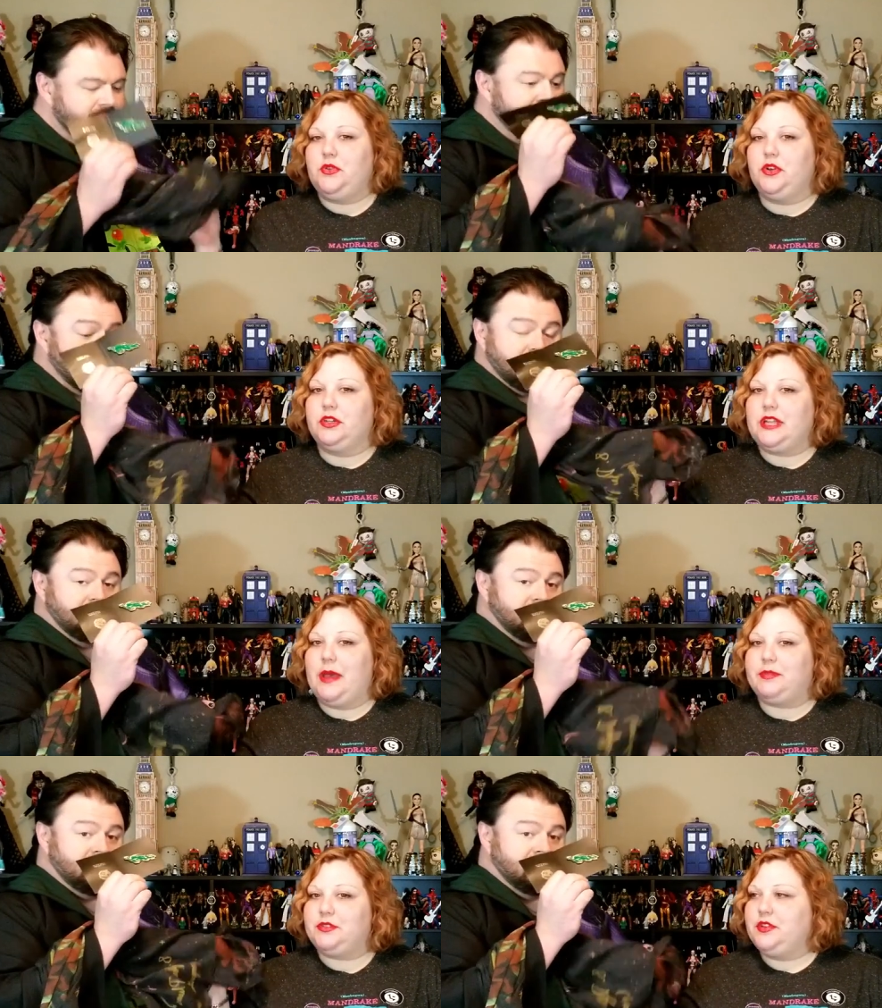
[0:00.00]
Speaker 1: nerd
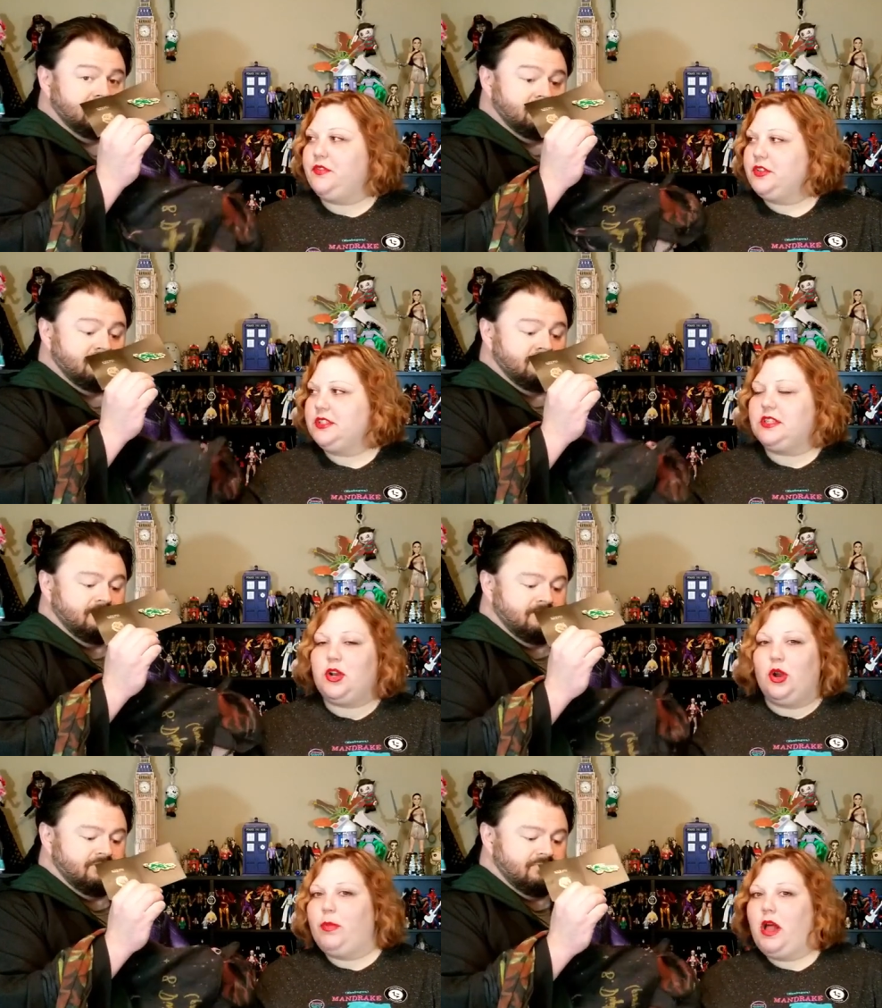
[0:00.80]
tapestry versus an
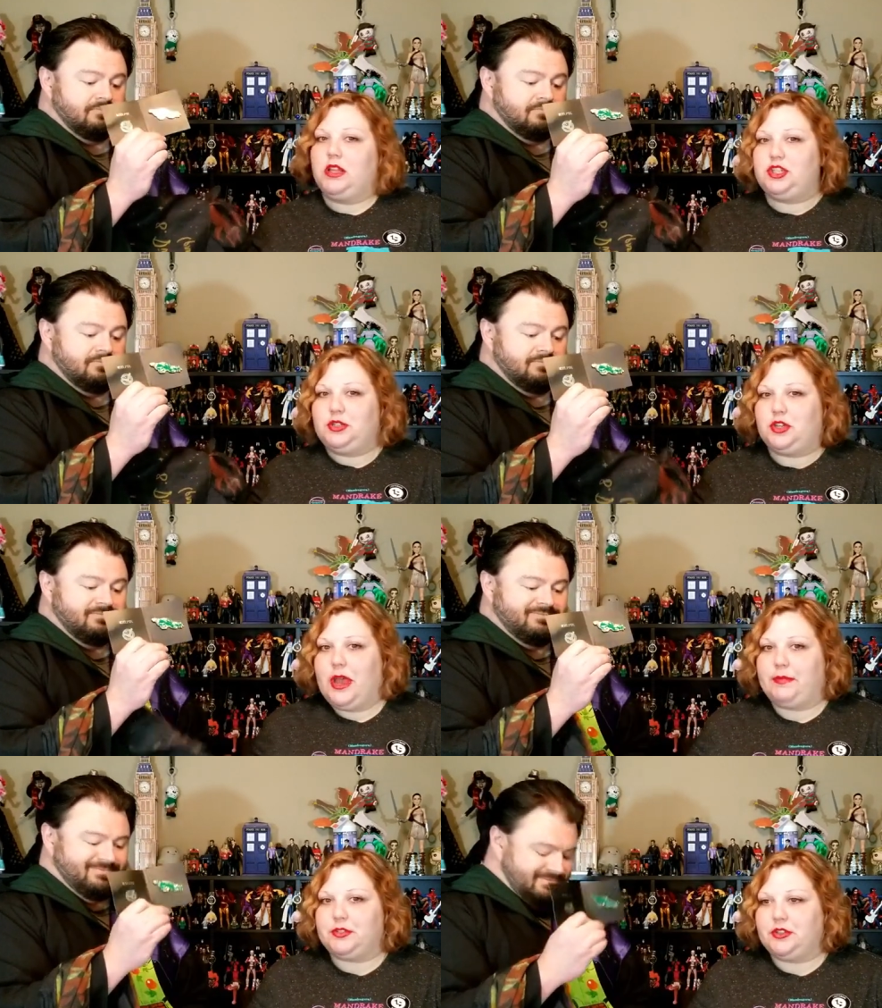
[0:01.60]
Herbology
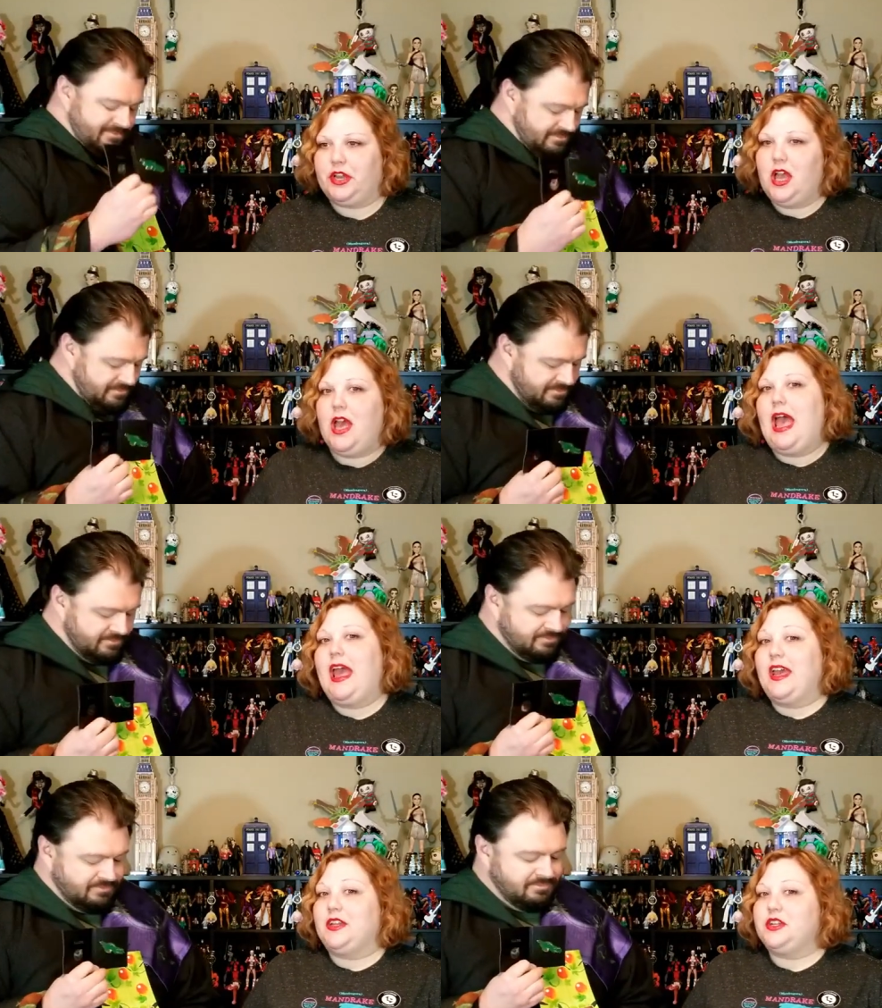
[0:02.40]
tapestry.
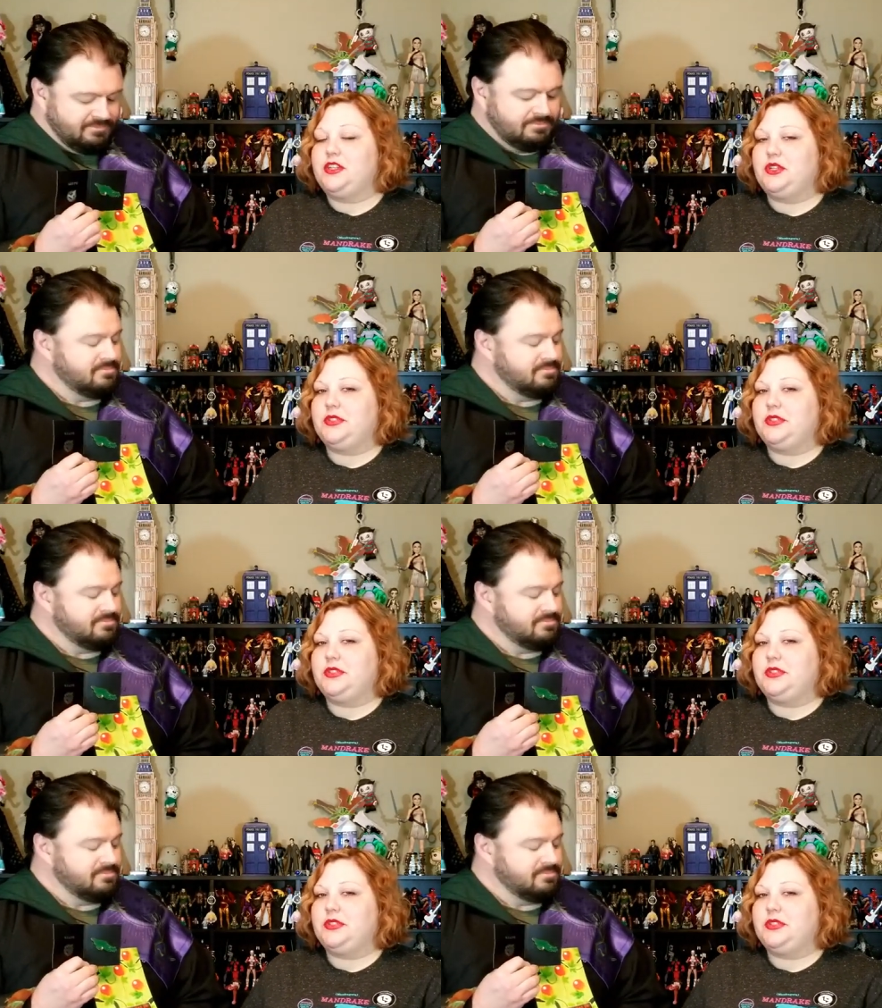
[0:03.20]
And do you